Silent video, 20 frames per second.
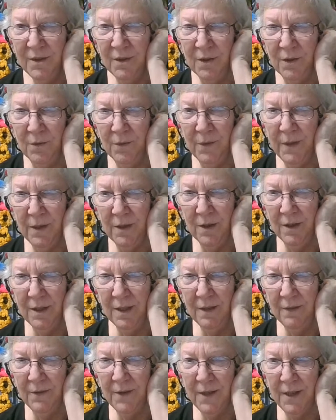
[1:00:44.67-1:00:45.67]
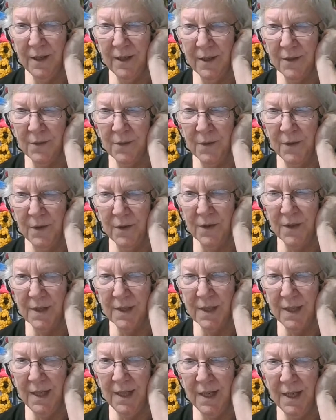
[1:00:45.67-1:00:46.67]
Don't we all love kids when they're
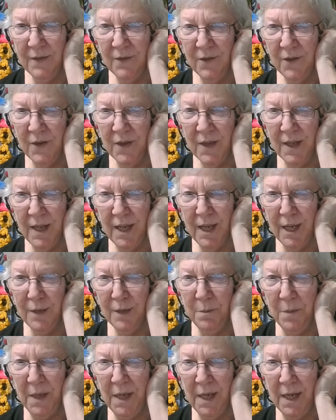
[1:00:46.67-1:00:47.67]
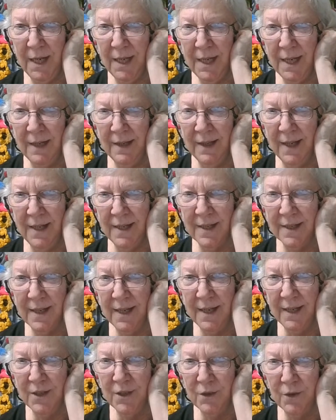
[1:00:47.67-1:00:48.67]
seeing everything handmade and they
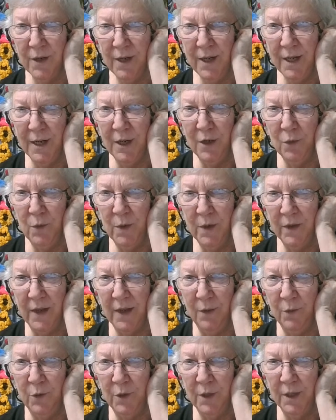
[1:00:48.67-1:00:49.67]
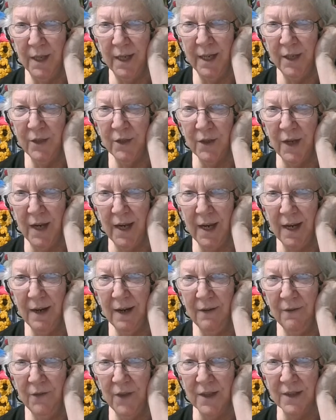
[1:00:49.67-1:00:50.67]
say straight out what they would like to
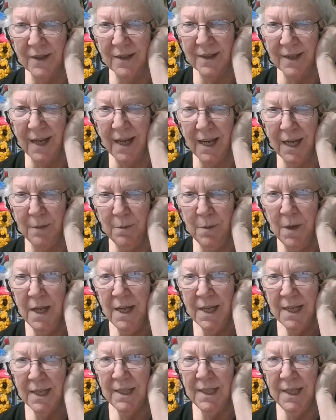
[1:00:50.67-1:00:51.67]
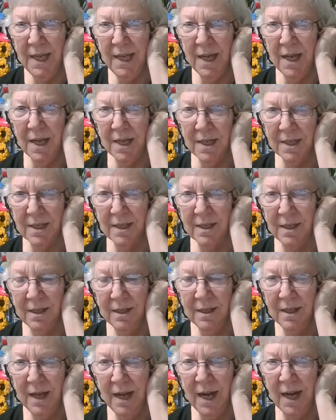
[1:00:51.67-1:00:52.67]
have the same? Yes,
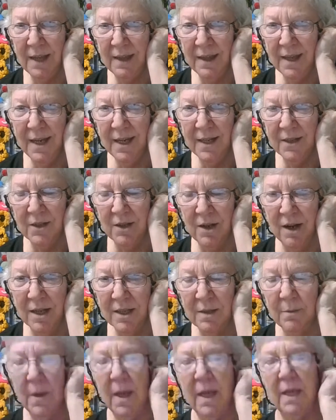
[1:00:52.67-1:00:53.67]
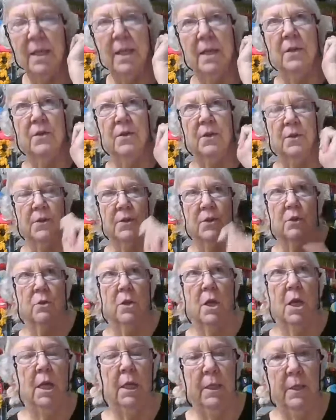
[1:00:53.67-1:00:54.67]
I think it's awesome. And kids are so
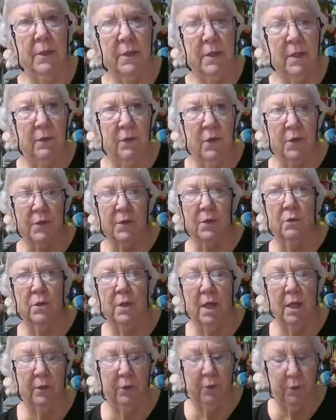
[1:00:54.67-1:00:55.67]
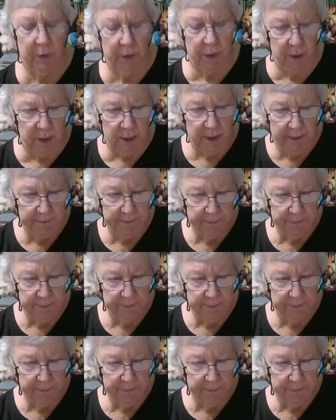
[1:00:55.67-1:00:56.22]
honest and they're so concrete.